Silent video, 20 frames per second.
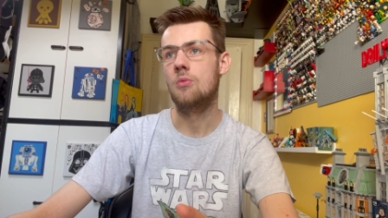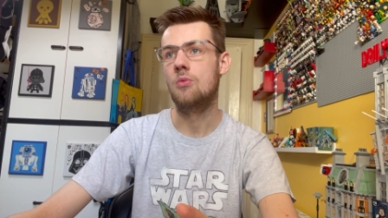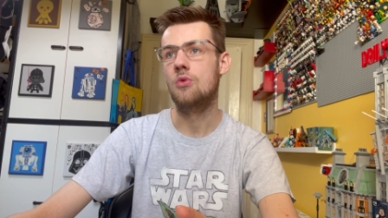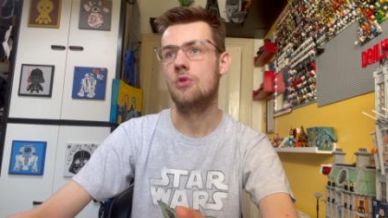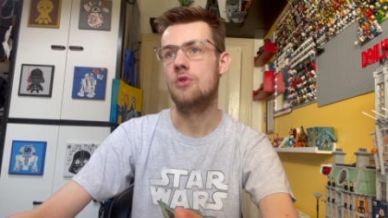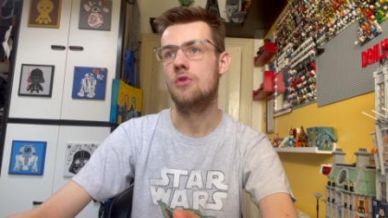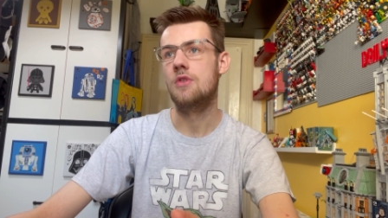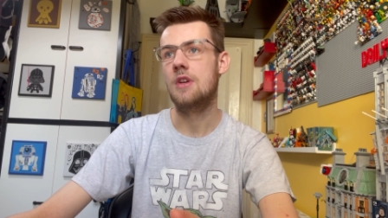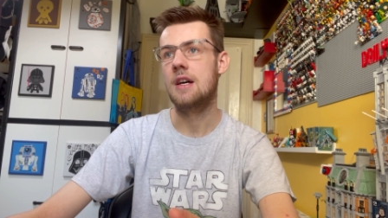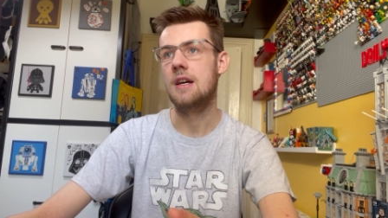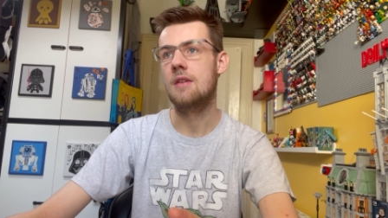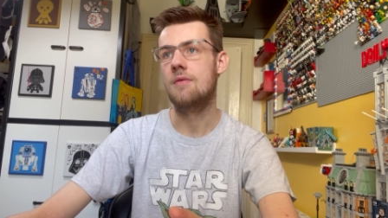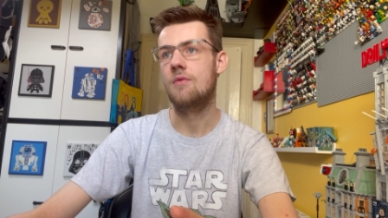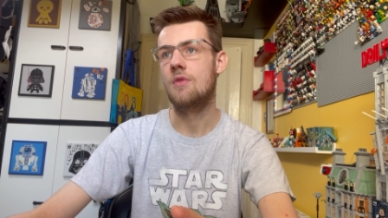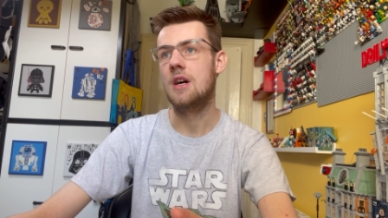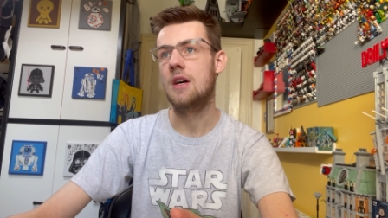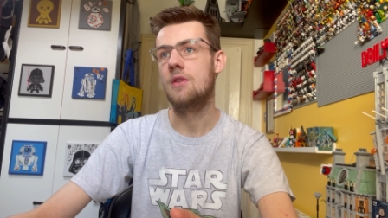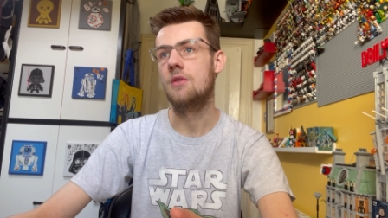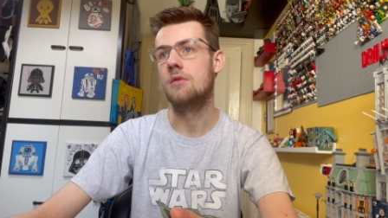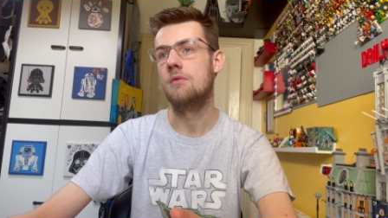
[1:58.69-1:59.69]
Would I have
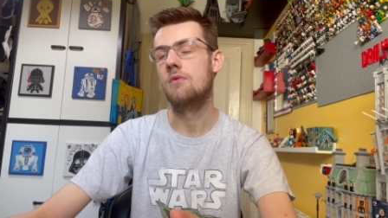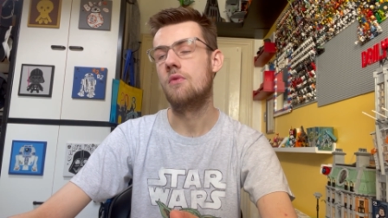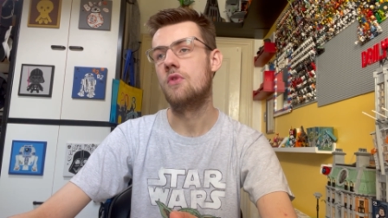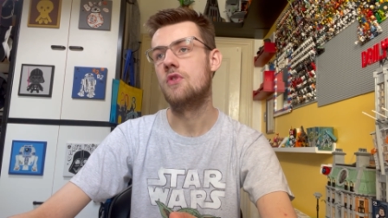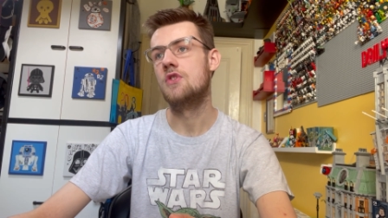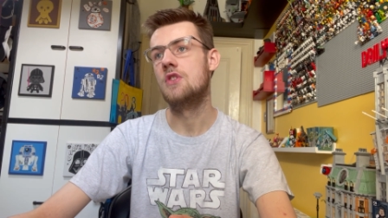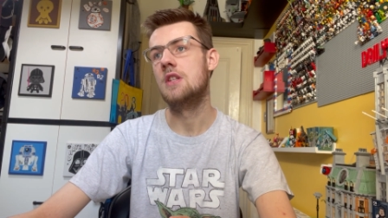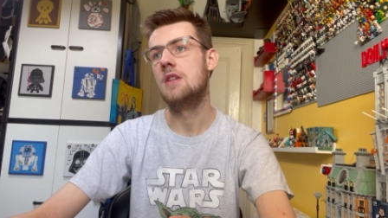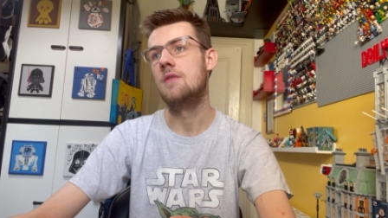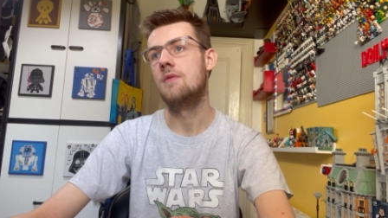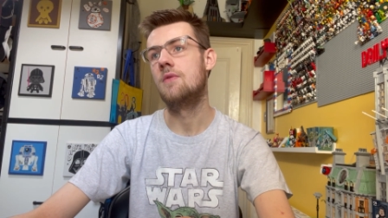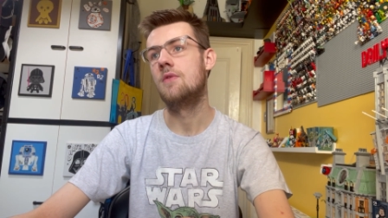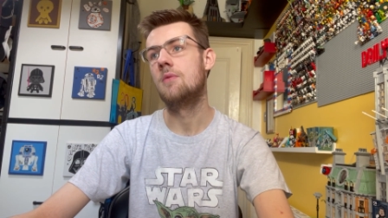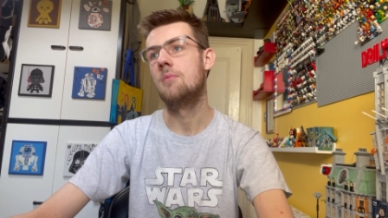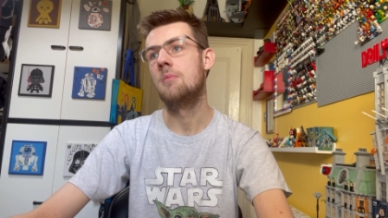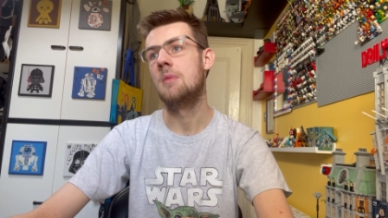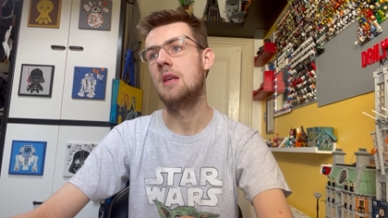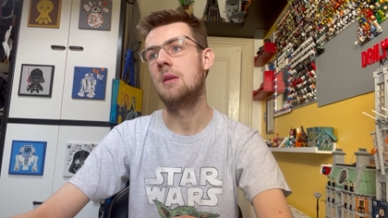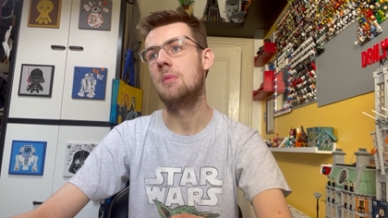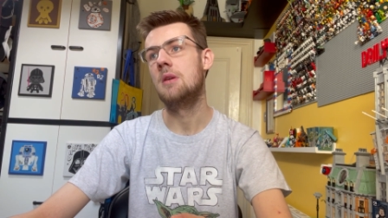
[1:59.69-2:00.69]
rather received
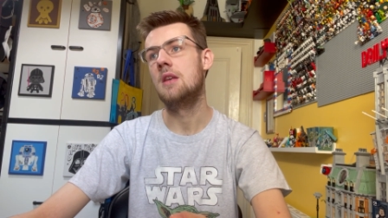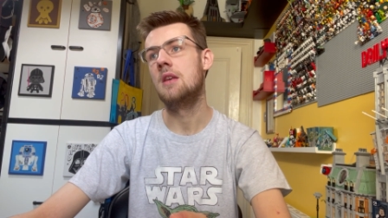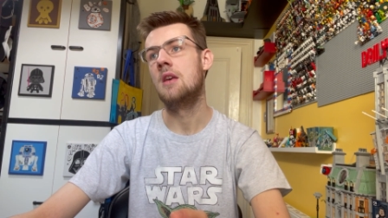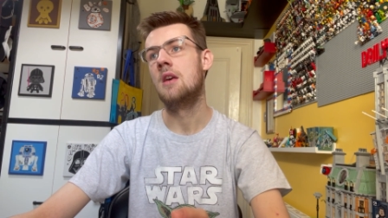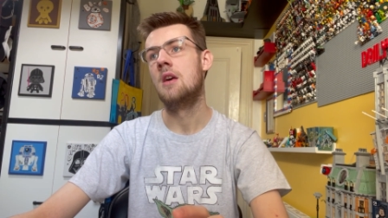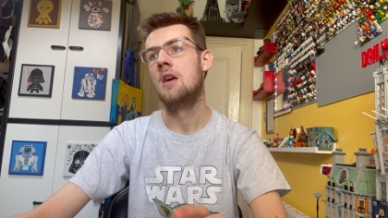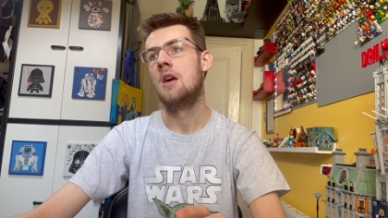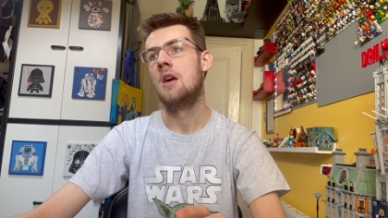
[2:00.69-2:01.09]
maybe